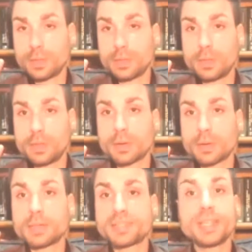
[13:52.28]

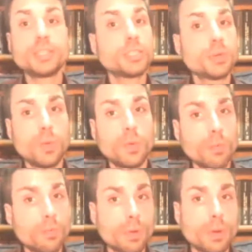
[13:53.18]
organization will
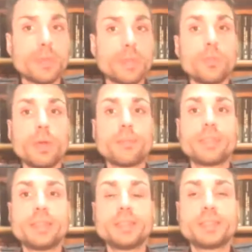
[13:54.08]
profit with
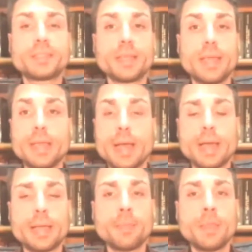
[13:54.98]
this AI.